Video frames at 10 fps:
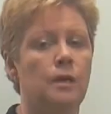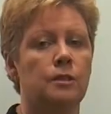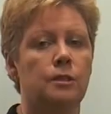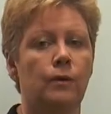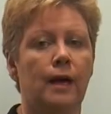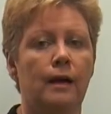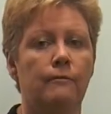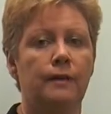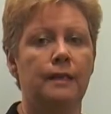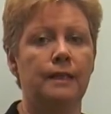So we
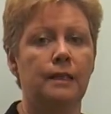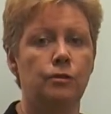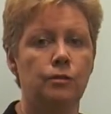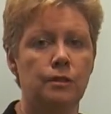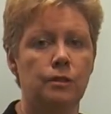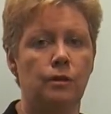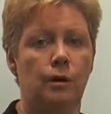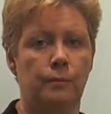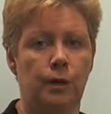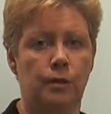have an interest
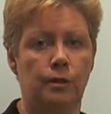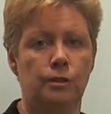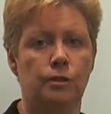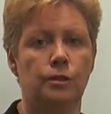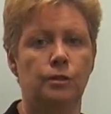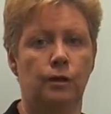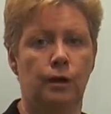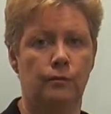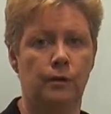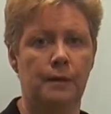component to your
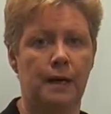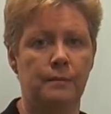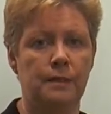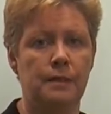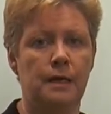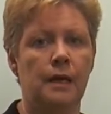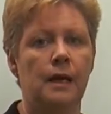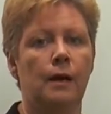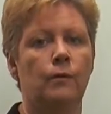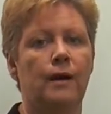loan repayment,
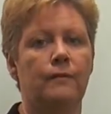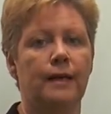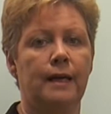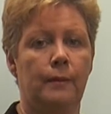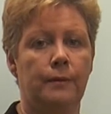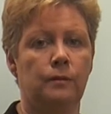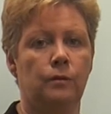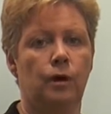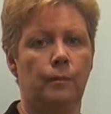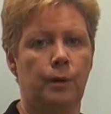and we have a capital
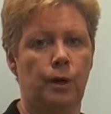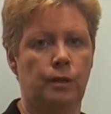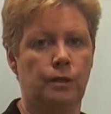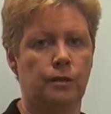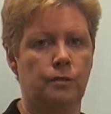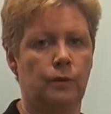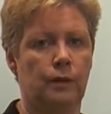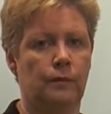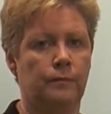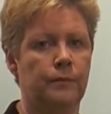component as
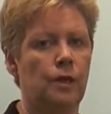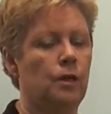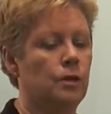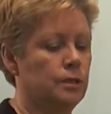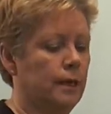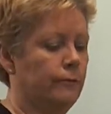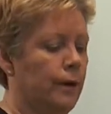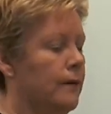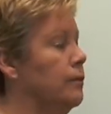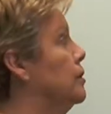well. So if we
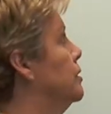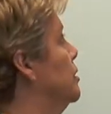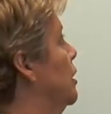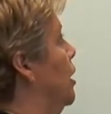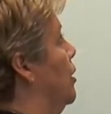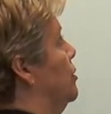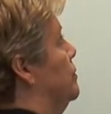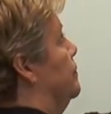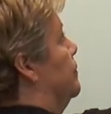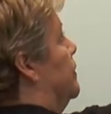have a look at the
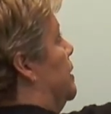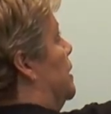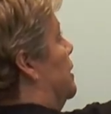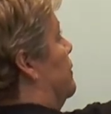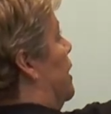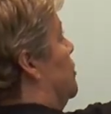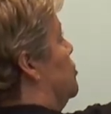loan, if I